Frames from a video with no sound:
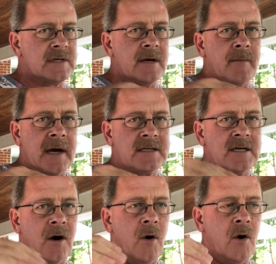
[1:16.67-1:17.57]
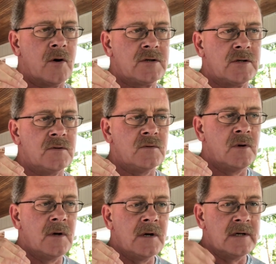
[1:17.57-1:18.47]
it makes it hard to
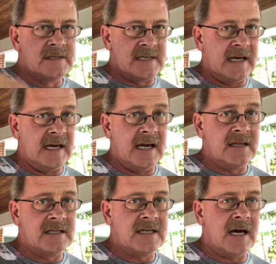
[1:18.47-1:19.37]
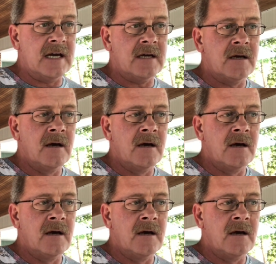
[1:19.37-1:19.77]
see in the tank.